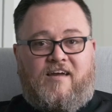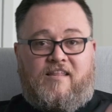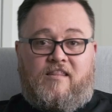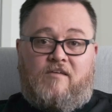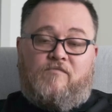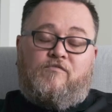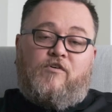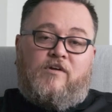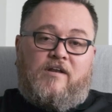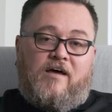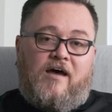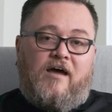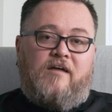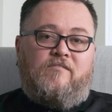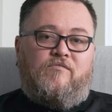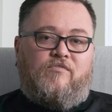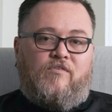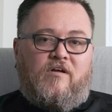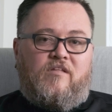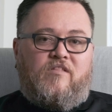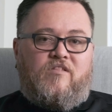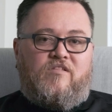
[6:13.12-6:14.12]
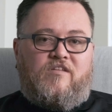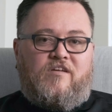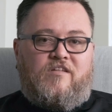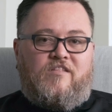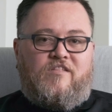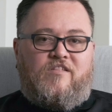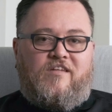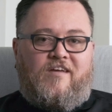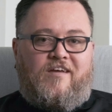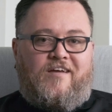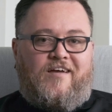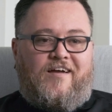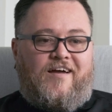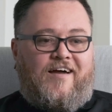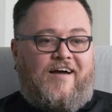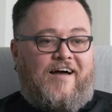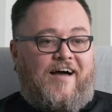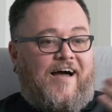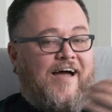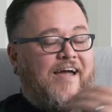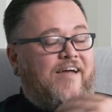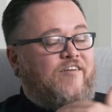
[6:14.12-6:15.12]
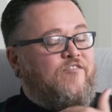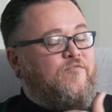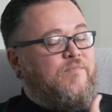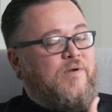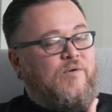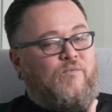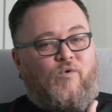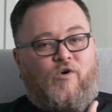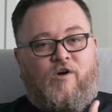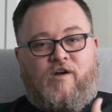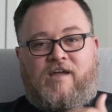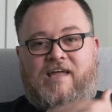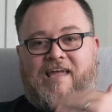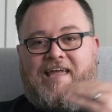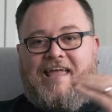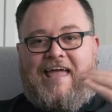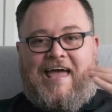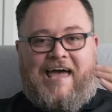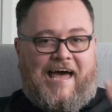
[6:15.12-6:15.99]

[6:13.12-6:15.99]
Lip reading: And then for 9, for instance, I have been working